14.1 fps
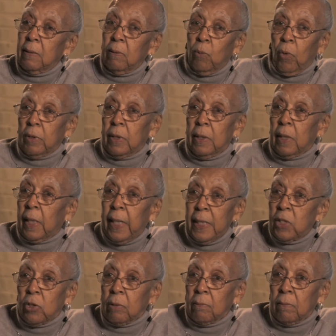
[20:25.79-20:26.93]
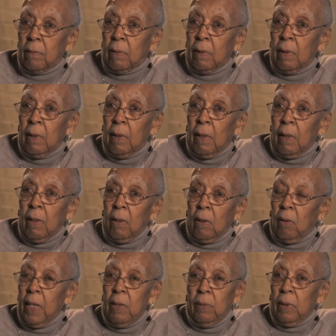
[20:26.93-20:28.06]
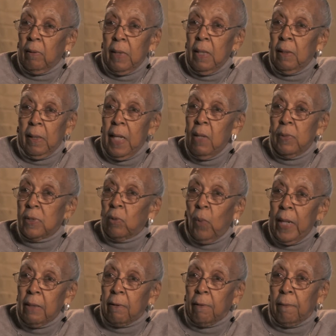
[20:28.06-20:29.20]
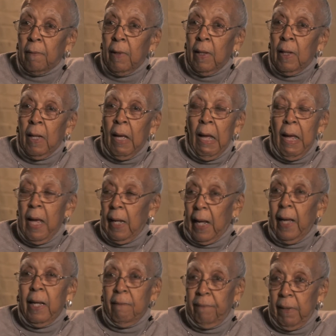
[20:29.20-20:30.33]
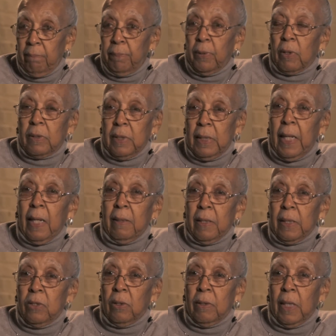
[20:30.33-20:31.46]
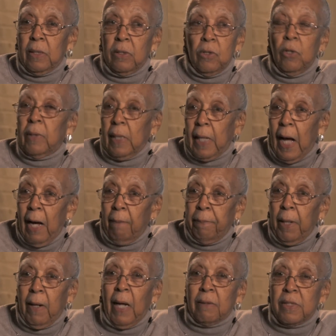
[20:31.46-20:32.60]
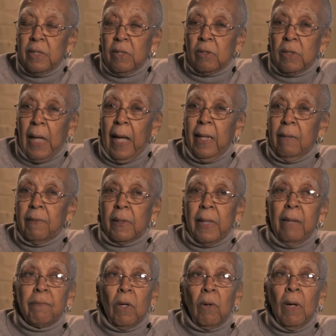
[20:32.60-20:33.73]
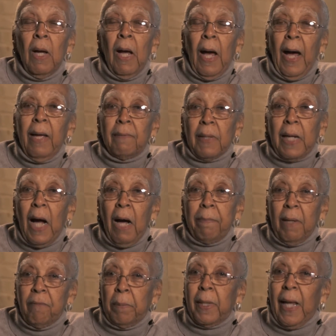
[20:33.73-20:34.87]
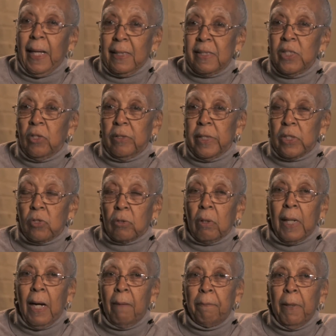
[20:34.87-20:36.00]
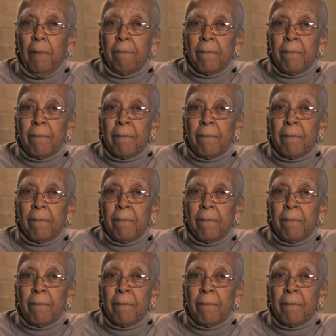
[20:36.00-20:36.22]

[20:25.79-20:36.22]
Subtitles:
worked in the kitchen. He was a waiter. And I have that book today that you can copy it. I'll send. I have it. I have a copy of it, but I can send you a digital copy.